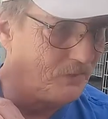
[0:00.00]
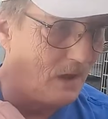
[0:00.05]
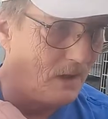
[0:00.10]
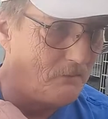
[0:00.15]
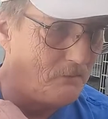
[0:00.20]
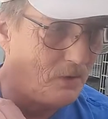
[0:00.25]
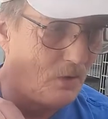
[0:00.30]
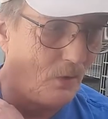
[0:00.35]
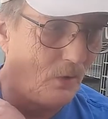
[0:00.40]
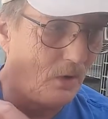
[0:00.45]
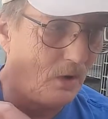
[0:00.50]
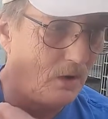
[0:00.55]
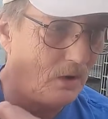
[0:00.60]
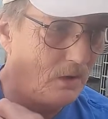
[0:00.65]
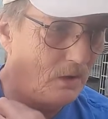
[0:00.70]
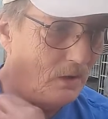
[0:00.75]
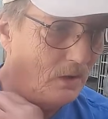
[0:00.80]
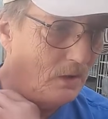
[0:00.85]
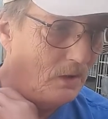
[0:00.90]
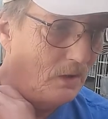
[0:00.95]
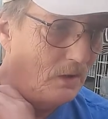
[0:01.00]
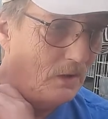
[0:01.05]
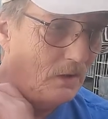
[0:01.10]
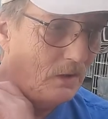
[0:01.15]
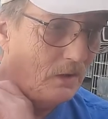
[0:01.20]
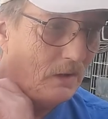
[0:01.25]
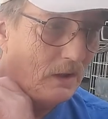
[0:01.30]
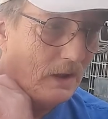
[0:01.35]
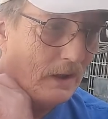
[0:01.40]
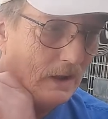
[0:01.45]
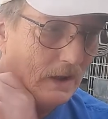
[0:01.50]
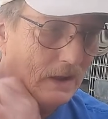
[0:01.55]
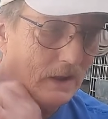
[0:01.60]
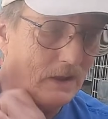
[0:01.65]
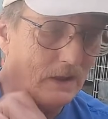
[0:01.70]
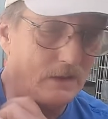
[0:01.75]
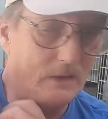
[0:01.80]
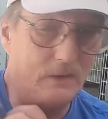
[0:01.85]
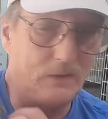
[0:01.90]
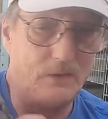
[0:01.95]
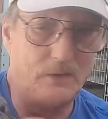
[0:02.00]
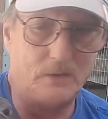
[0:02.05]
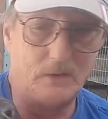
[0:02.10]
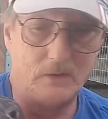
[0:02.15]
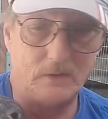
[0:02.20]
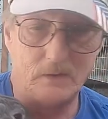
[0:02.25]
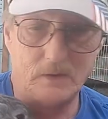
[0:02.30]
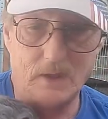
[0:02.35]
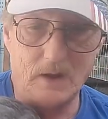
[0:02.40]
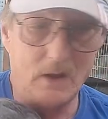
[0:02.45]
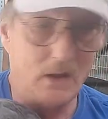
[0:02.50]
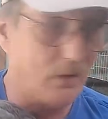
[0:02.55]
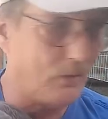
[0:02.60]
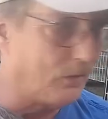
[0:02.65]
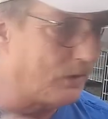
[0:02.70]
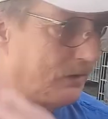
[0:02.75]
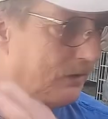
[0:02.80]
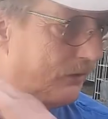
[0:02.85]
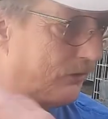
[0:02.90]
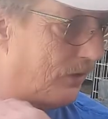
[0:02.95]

type door. And, you know, when you're